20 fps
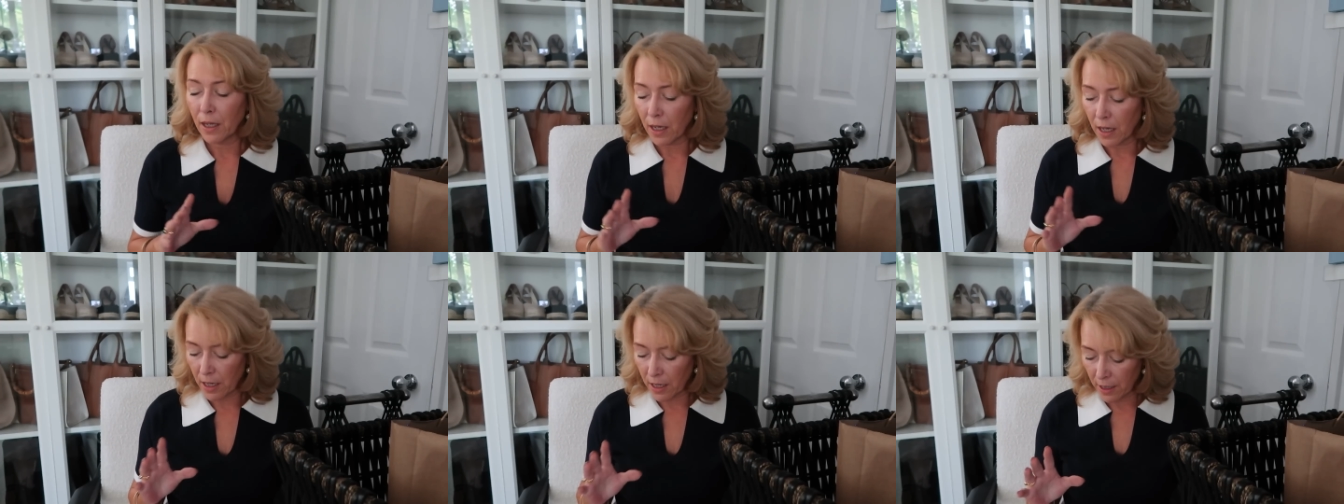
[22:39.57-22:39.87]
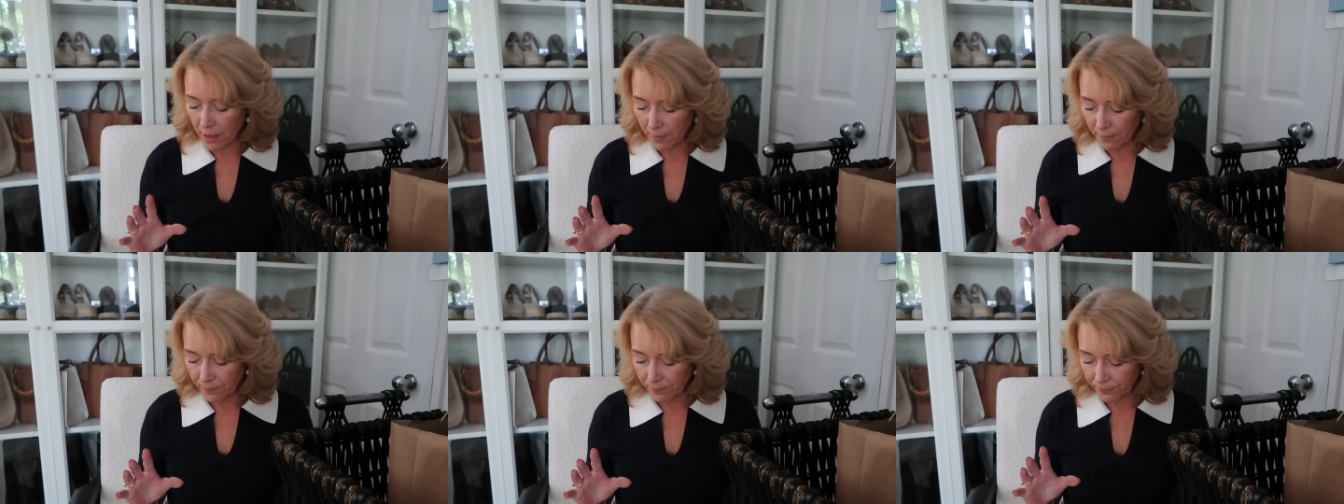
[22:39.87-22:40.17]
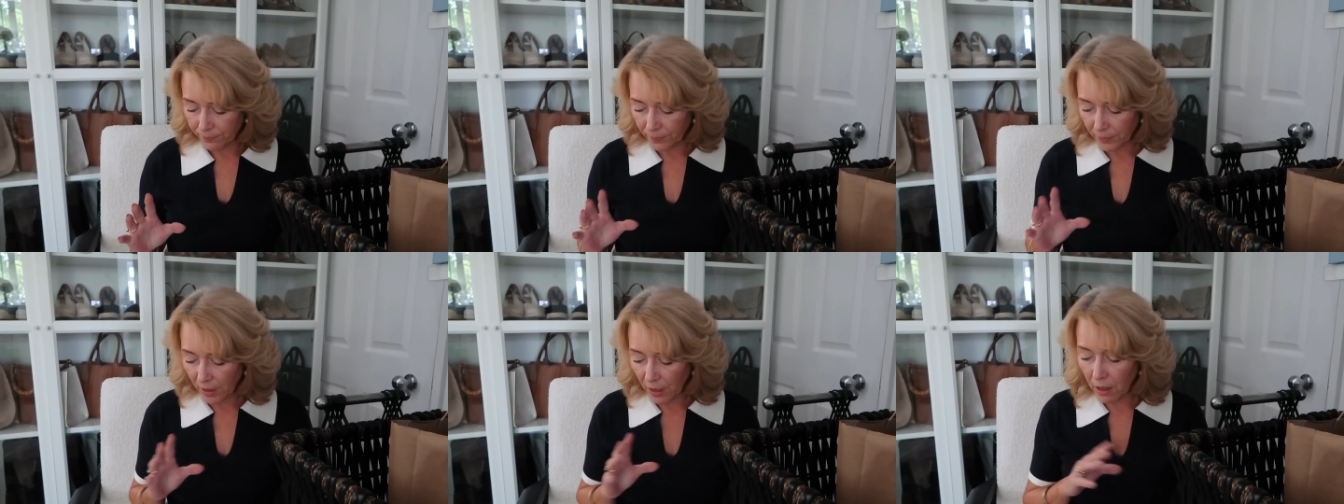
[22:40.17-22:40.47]

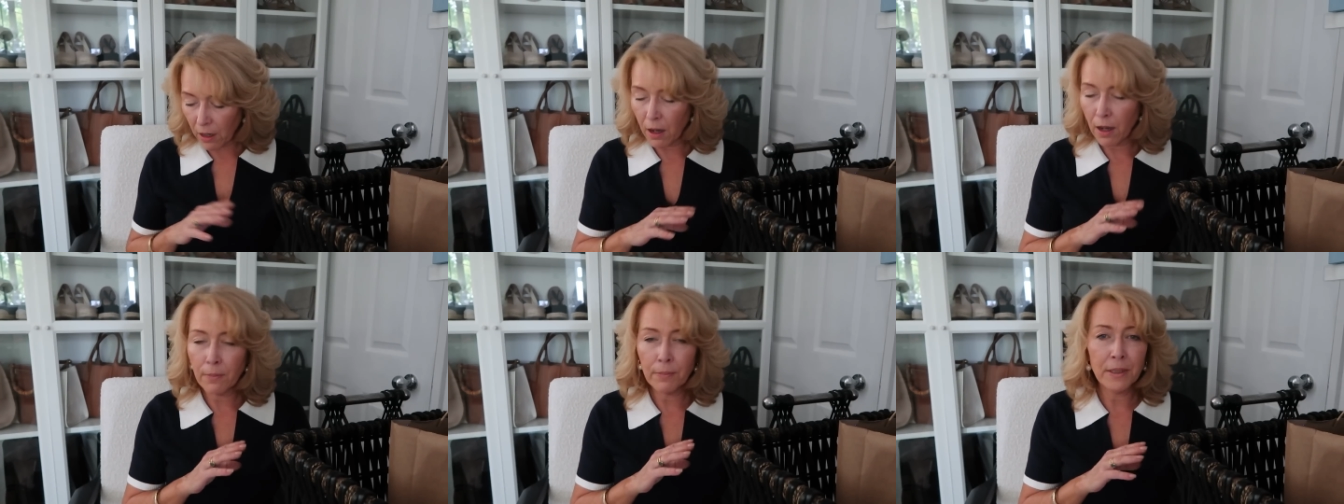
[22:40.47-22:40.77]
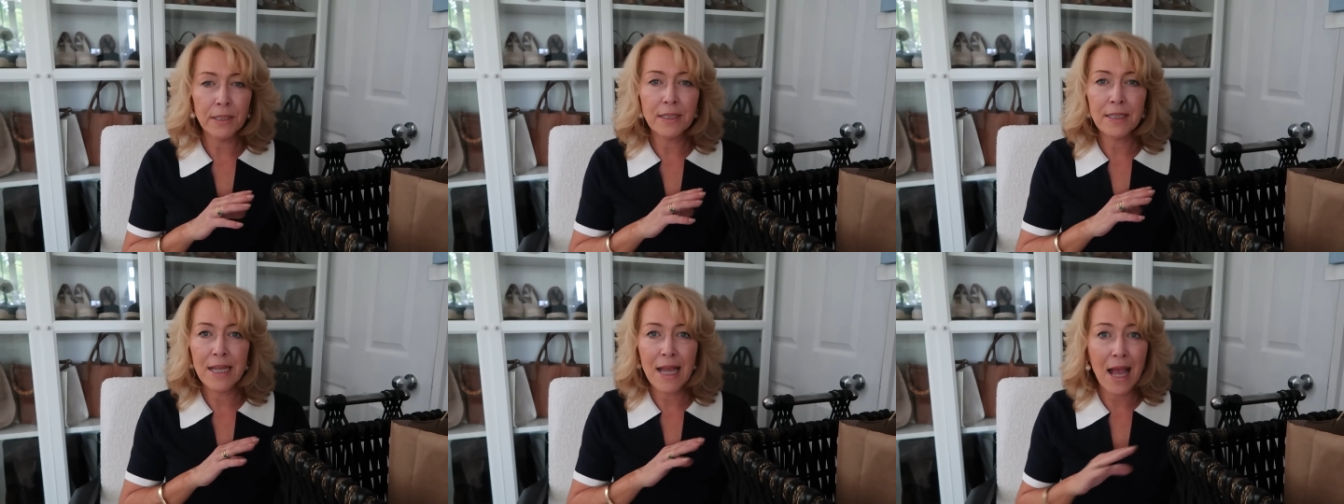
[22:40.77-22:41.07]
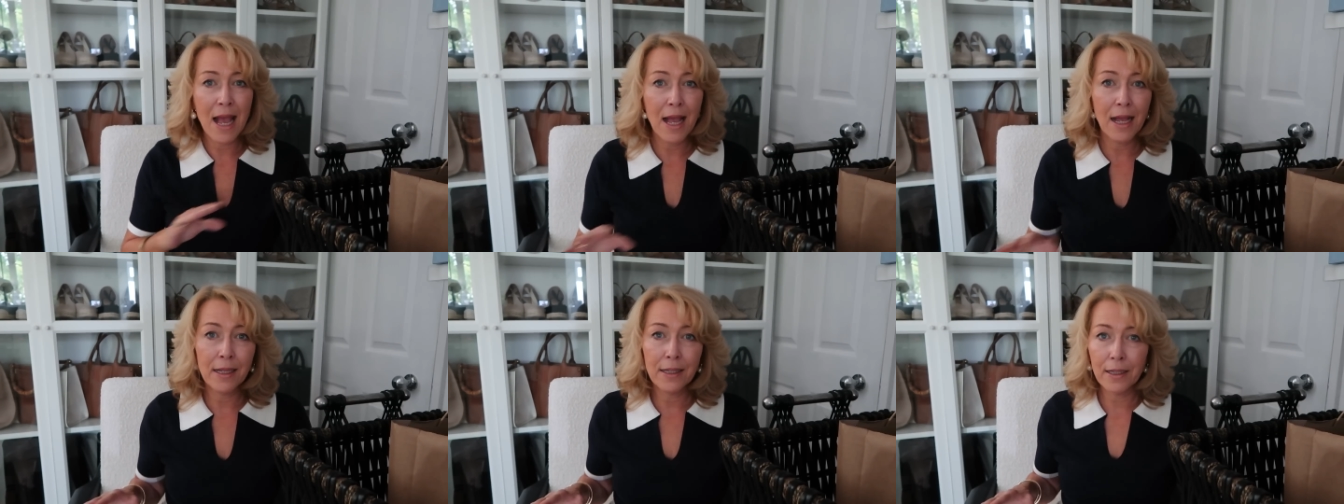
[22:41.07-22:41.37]
I'm a
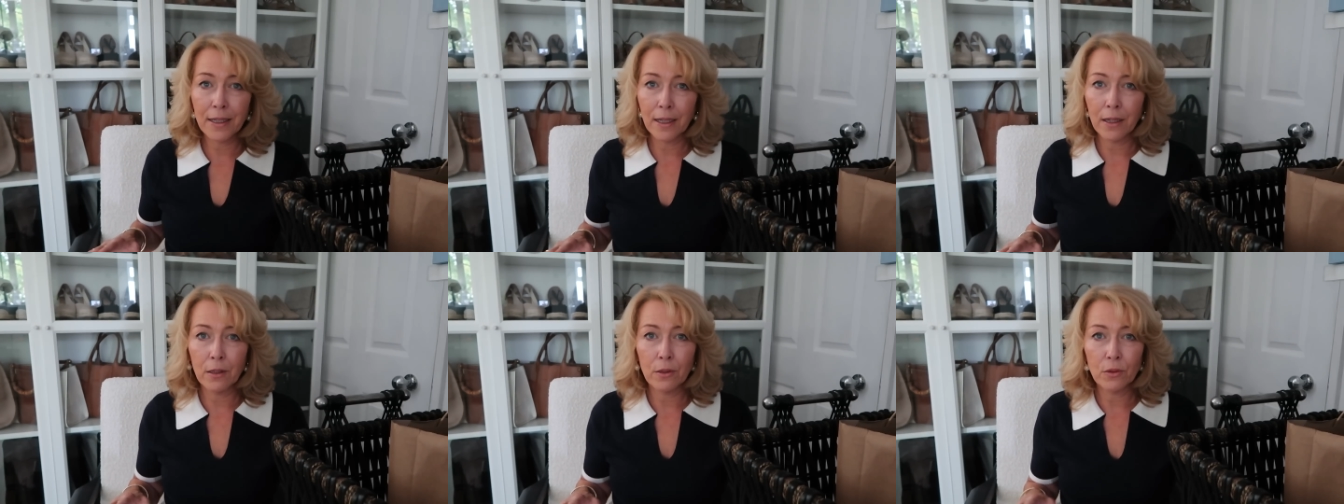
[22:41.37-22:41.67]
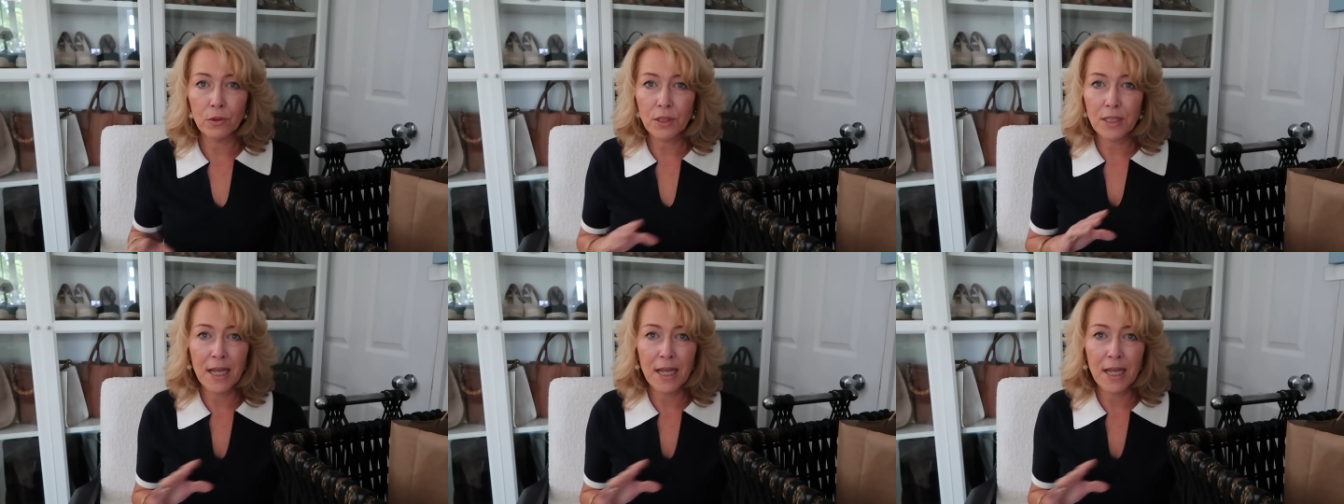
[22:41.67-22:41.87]
tan girl,